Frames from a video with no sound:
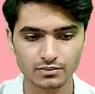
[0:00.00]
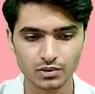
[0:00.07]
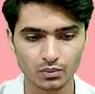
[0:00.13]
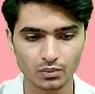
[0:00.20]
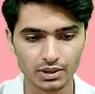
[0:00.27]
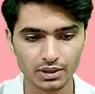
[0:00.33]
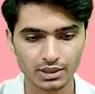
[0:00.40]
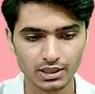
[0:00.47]

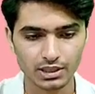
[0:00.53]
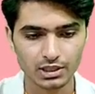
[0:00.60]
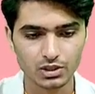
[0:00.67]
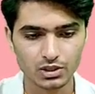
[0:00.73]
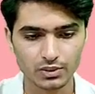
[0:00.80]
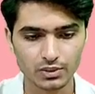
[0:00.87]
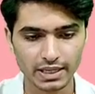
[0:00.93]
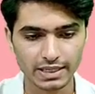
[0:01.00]
Okay,
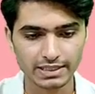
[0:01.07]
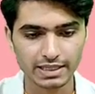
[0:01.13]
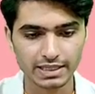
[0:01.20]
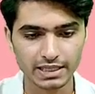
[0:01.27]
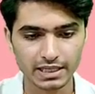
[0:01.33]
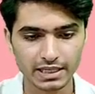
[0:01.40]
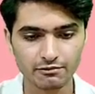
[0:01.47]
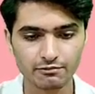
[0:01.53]
so rat
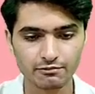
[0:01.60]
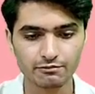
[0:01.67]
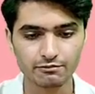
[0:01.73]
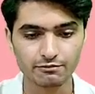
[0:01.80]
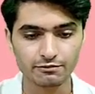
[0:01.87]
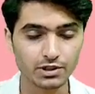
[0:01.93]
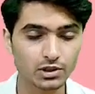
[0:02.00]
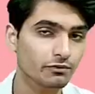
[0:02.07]
tailing
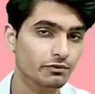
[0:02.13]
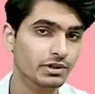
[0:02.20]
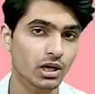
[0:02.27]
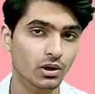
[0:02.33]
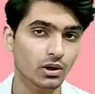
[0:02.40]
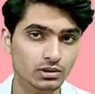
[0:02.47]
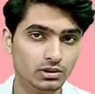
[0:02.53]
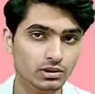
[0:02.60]
with or
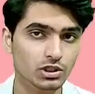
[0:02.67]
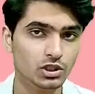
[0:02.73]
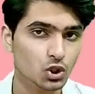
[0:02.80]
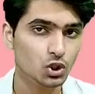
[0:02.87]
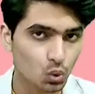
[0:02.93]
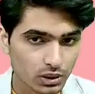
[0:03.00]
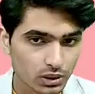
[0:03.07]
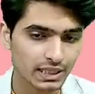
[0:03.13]
without
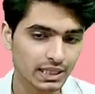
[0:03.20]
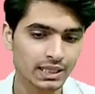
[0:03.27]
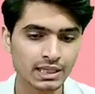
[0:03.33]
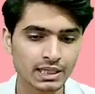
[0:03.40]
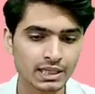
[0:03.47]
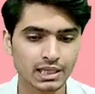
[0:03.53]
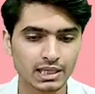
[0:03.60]
shouldering,